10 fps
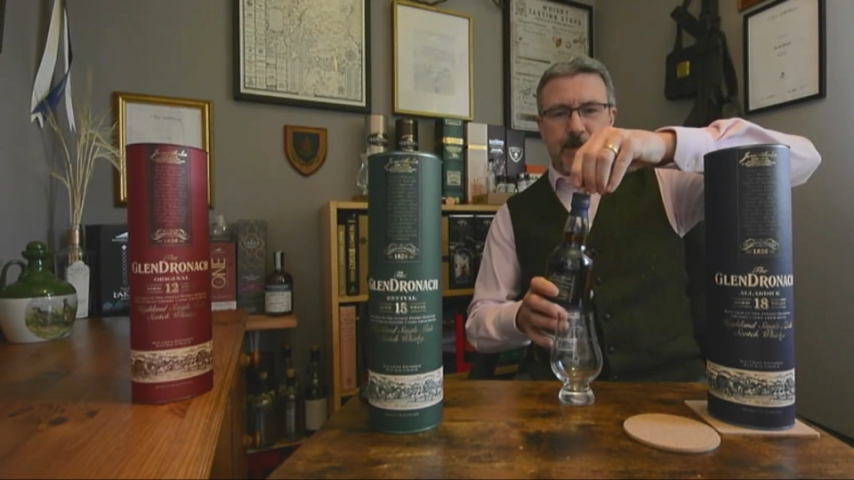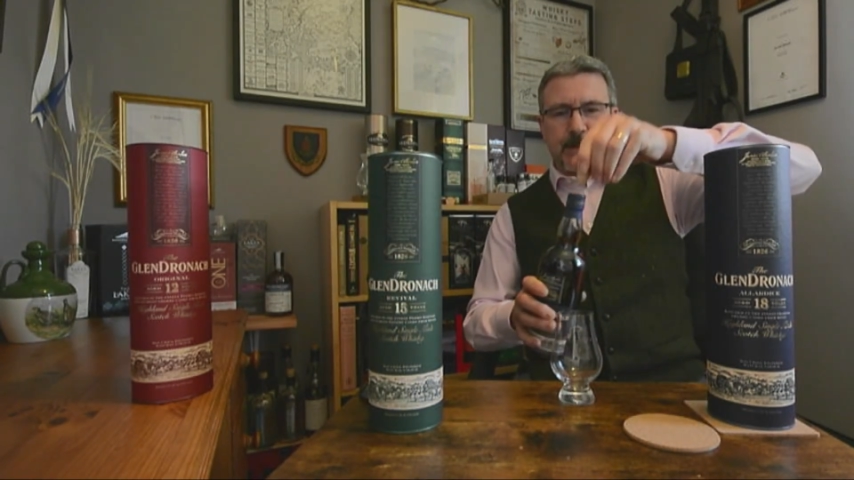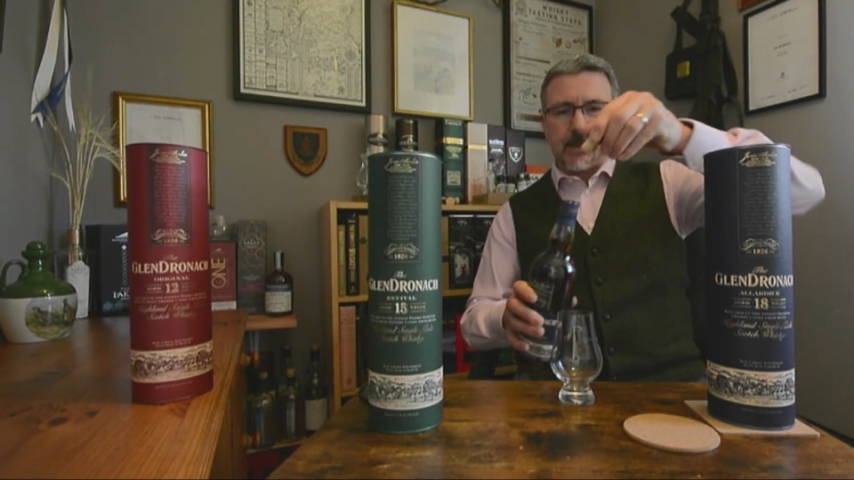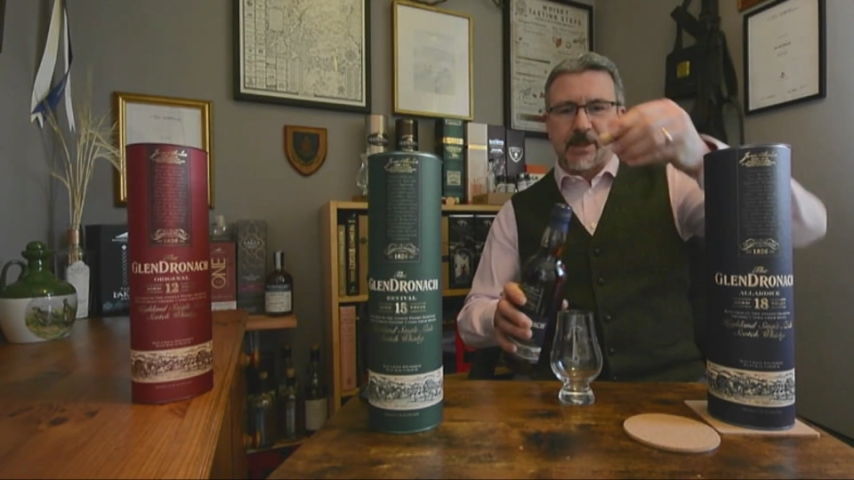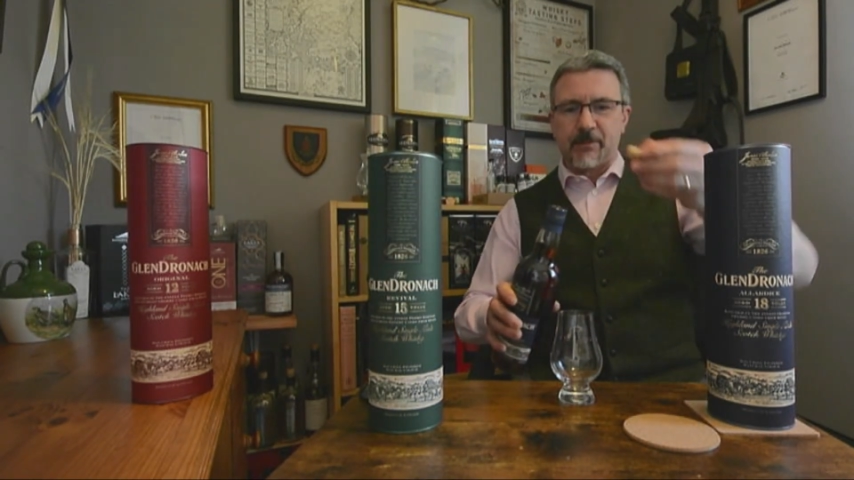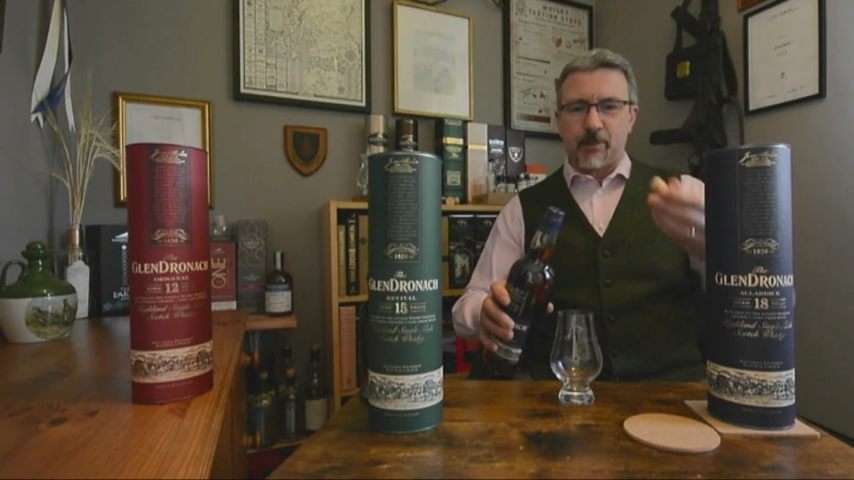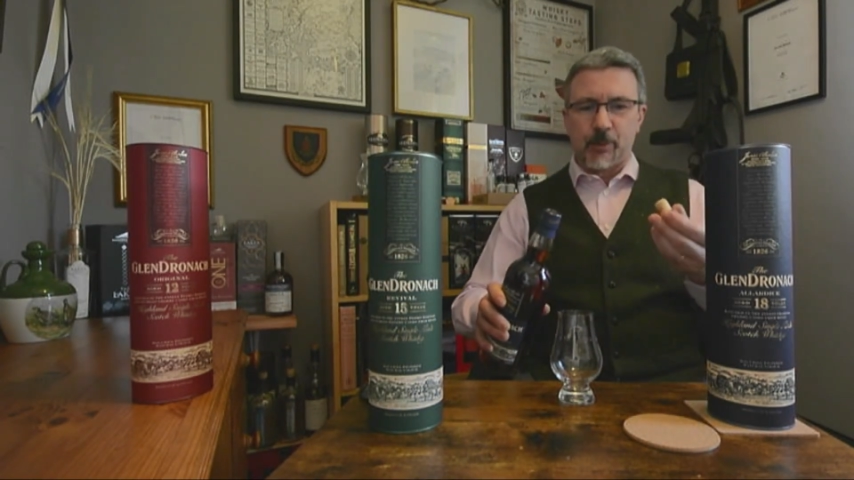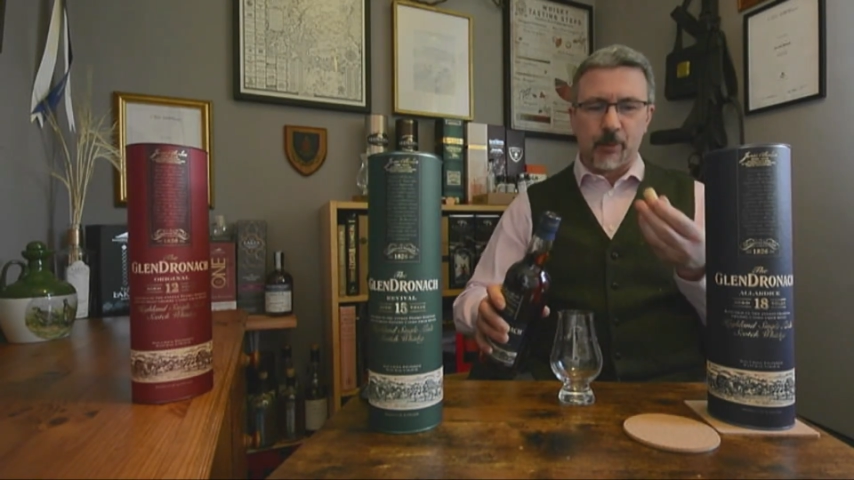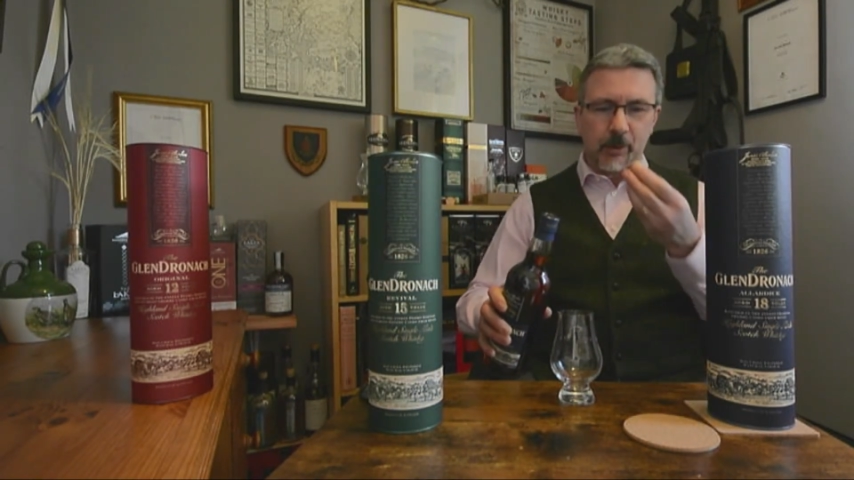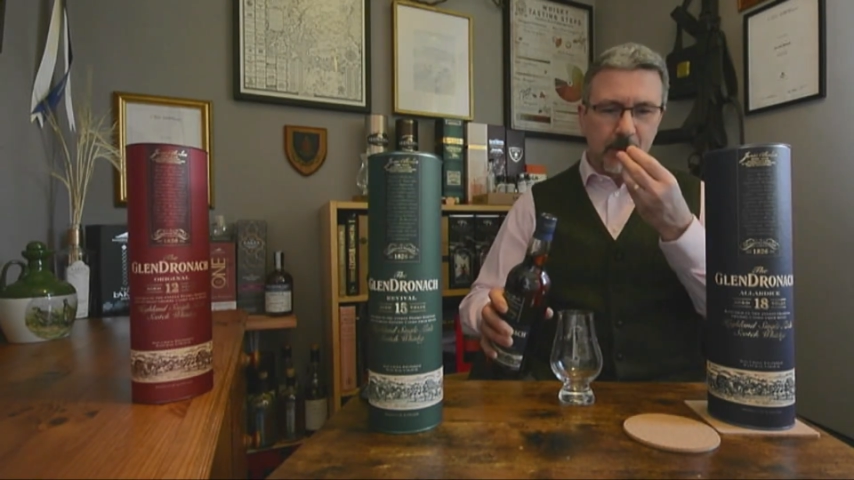let's have a
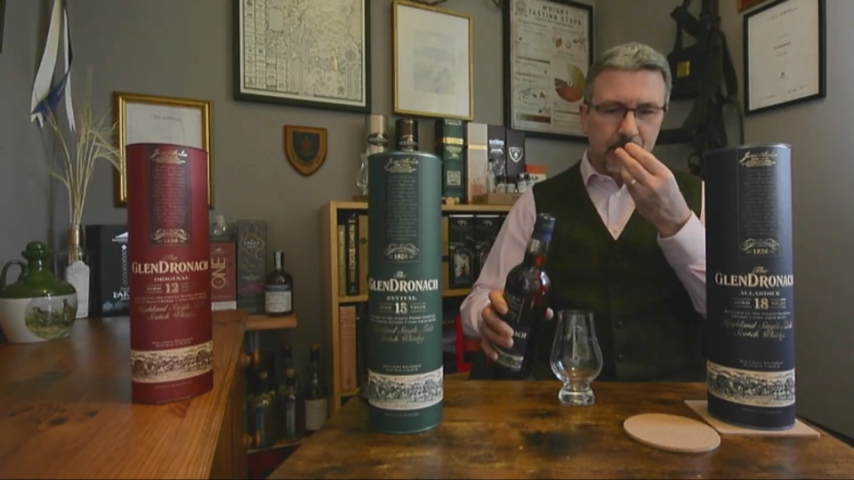pour.